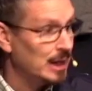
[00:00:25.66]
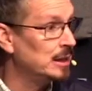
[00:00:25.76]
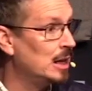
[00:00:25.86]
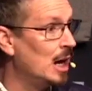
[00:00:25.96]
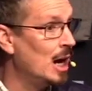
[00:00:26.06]

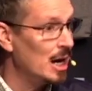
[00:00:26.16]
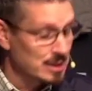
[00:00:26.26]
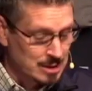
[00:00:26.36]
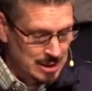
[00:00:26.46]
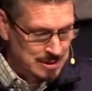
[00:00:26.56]
Yet
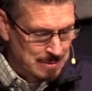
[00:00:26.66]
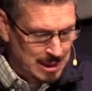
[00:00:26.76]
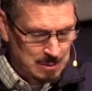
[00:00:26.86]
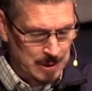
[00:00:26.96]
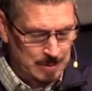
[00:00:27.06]
God sees
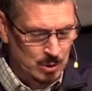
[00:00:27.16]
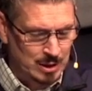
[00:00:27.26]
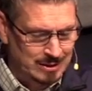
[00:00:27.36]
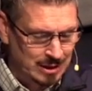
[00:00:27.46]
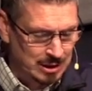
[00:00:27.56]
many
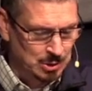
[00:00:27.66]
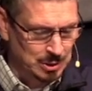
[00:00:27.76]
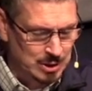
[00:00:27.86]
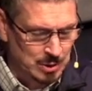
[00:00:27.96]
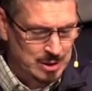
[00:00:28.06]
people
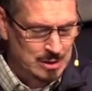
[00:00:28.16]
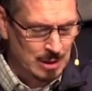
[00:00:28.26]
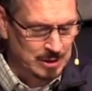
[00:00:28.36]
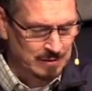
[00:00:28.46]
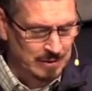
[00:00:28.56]
continually doing
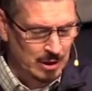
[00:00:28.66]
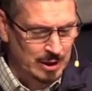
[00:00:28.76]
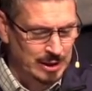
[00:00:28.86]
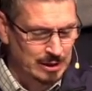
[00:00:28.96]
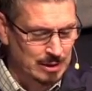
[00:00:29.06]
something
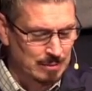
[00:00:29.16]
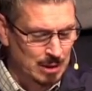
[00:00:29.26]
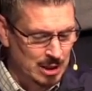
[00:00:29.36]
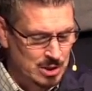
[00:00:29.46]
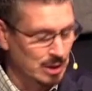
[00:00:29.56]
very
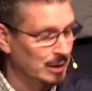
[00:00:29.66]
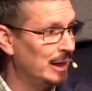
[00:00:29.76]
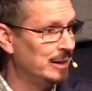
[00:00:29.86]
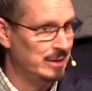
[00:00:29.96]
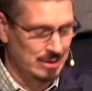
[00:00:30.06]
much
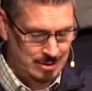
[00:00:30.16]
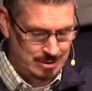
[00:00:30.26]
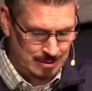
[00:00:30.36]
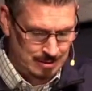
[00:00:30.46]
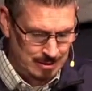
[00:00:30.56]
like
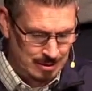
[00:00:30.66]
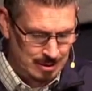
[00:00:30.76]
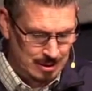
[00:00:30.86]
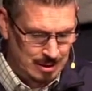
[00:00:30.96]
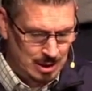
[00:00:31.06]
this.
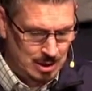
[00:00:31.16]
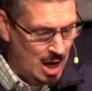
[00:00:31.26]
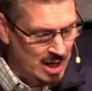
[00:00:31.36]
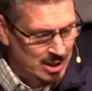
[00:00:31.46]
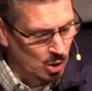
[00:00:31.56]

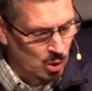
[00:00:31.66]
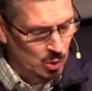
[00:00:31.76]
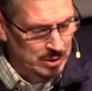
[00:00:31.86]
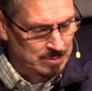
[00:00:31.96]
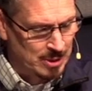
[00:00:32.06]
Not
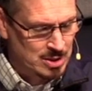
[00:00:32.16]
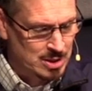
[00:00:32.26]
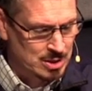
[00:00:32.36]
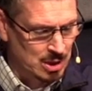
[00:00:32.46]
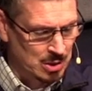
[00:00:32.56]
gold and
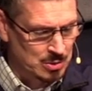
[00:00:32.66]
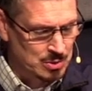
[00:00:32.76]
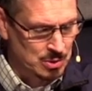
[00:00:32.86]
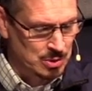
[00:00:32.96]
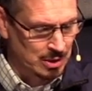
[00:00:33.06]
precious
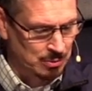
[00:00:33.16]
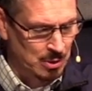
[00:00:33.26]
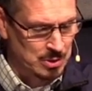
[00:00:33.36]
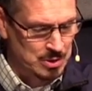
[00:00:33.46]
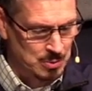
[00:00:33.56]
stones do they
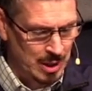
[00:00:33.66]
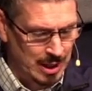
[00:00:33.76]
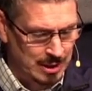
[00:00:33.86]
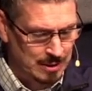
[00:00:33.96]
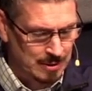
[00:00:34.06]
throw this
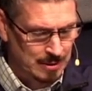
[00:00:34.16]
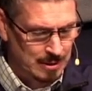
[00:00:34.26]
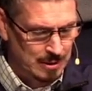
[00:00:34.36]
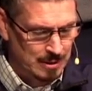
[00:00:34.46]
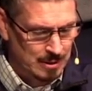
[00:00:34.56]
way,
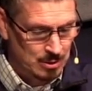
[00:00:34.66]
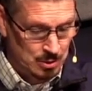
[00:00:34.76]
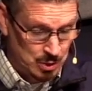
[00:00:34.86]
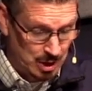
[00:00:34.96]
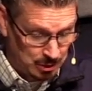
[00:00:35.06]

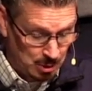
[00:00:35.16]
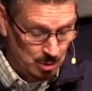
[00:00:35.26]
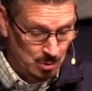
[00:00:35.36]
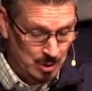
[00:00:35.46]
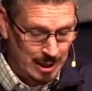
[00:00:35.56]
or do they
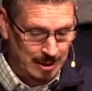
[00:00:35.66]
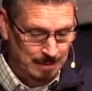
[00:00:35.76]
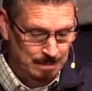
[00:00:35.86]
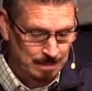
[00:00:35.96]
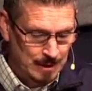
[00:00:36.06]
throw away,